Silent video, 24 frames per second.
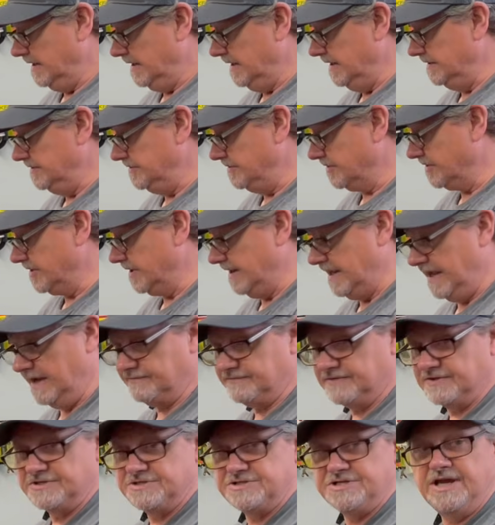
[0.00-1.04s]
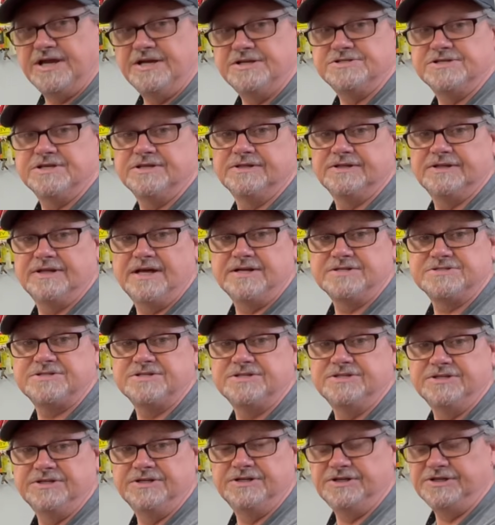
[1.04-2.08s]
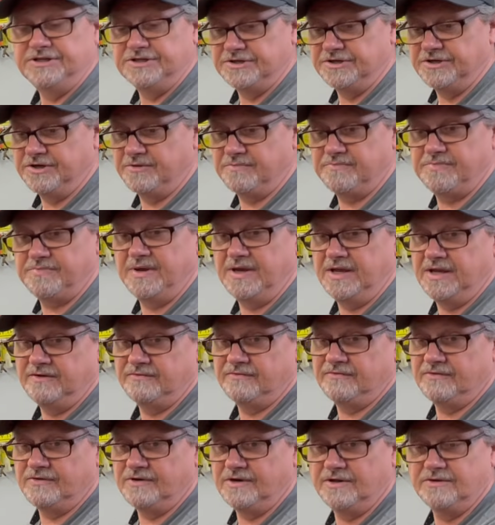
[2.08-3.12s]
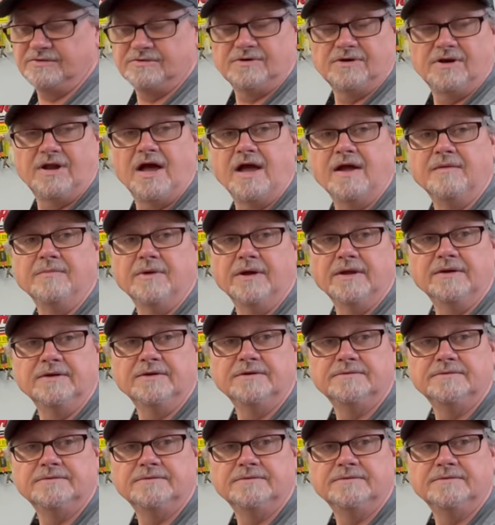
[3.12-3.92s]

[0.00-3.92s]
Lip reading: and you're going to have to change it in less than a year, you're paying for another alignment.